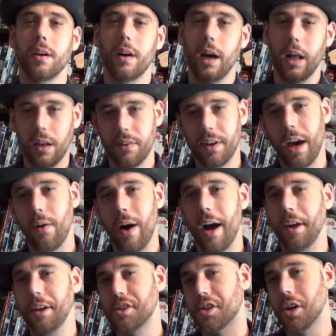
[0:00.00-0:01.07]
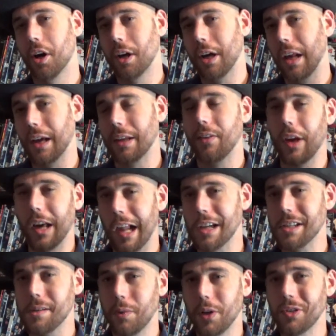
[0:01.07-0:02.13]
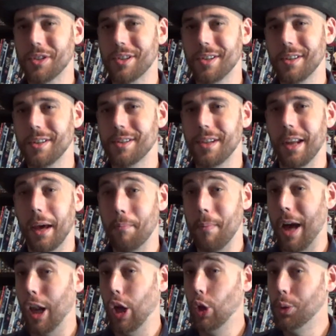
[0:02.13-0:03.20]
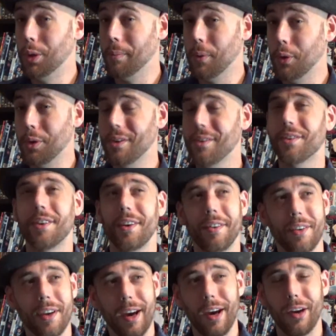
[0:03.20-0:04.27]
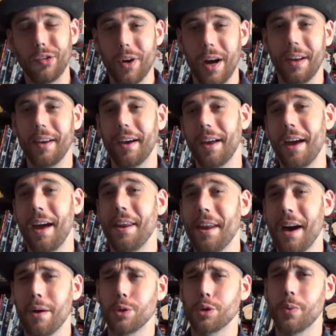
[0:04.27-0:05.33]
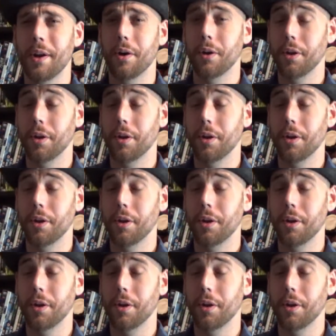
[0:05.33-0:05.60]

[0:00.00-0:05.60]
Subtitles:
I love it how Annie started collecting the classic monsters like Metal Lunar Mutant and Dracula, and now has went